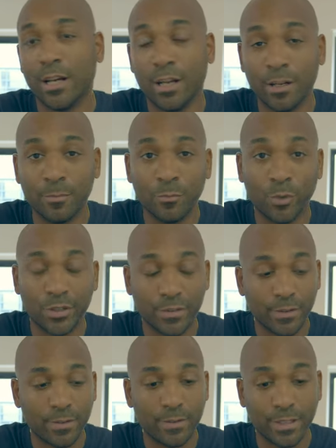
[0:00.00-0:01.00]
um,
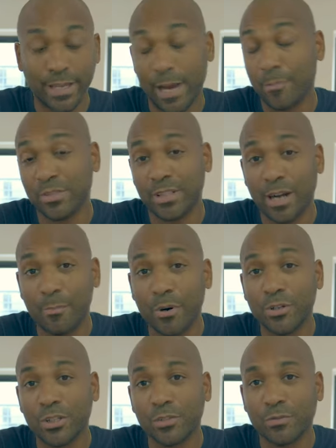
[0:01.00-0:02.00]
with the cameras that I
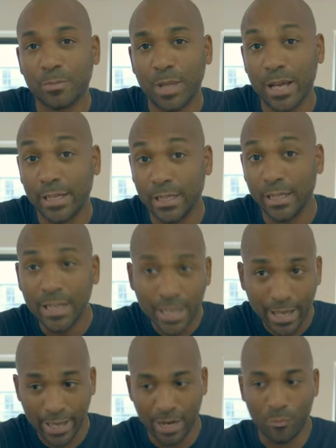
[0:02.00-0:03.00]
purchased from Leica.
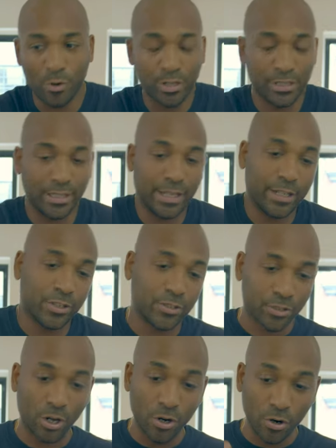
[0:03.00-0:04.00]
And I wanted to get it
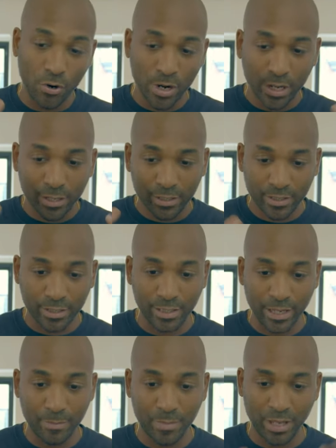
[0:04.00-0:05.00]
so
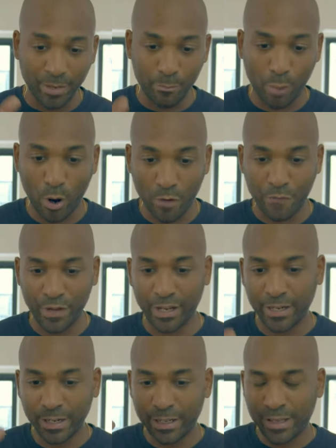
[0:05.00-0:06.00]
slimmed and
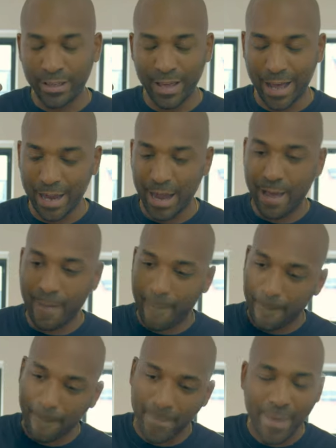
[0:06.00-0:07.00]
perfect that
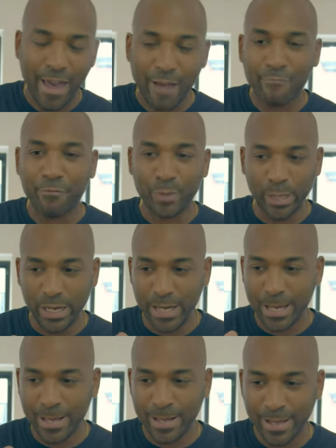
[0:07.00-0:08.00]

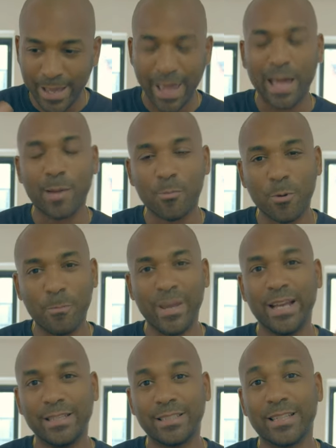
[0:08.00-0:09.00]
every camera
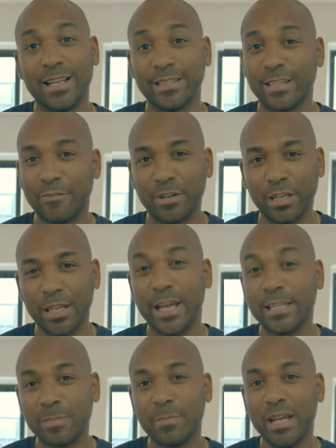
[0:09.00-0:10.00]
made sense and every
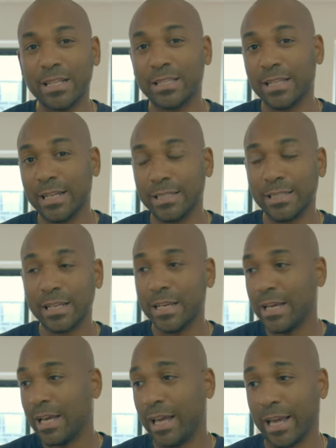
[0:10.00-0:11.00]
lens made sense.
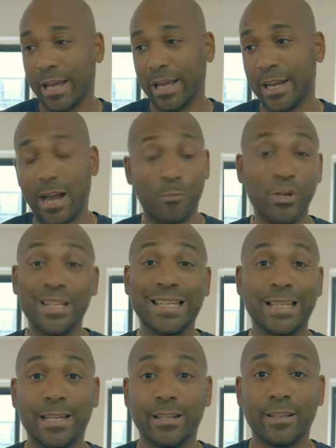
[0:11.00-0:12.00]
And I wouldn't
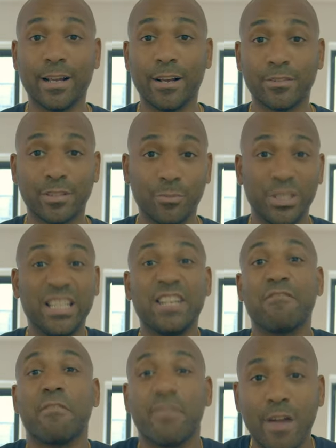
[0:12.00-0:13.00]
need anything else. I would
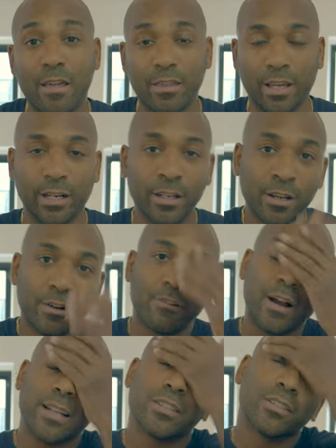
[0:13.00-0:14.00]
need for nothing,
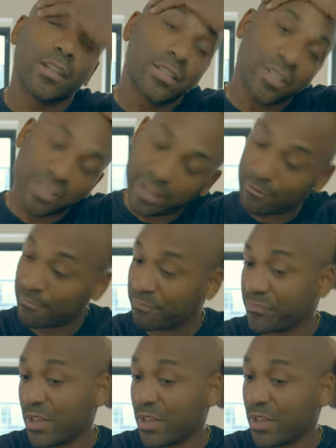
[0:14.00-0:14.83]
right? So let's just get